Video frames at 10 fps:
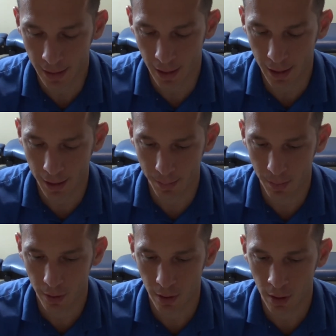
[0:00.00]

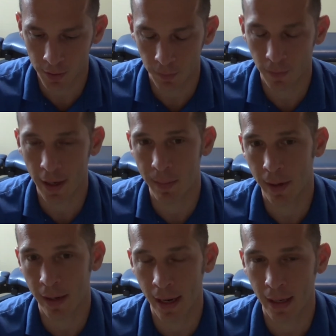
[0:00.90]
Um, also, for
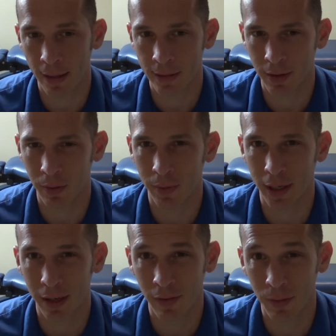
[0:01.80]
anybody that that's dealing with
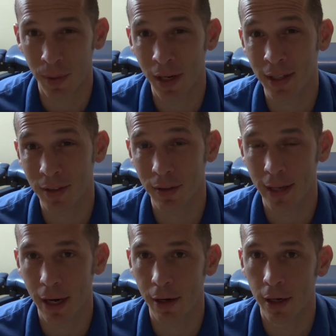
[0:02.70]
like a, meniscal
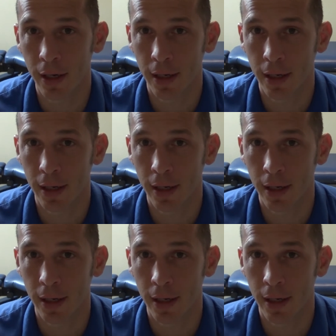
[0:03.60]
tear,